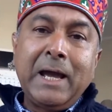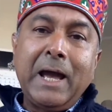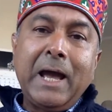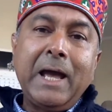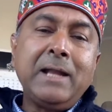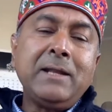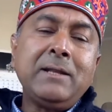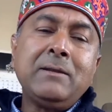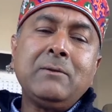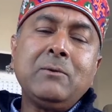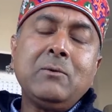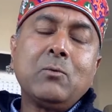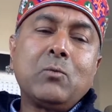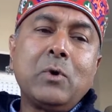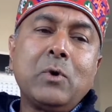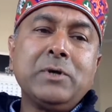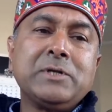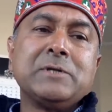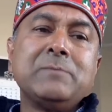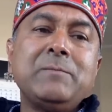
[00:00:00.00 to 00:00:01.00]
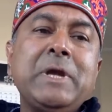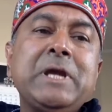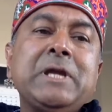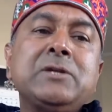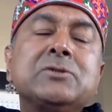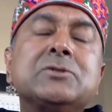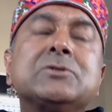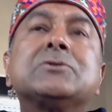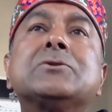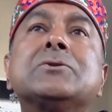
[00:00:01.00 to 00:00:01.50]
And what
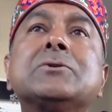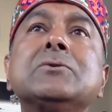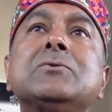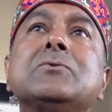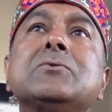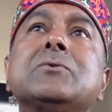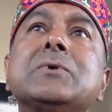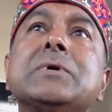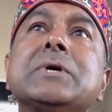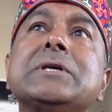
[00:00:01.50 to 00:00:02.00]
remains true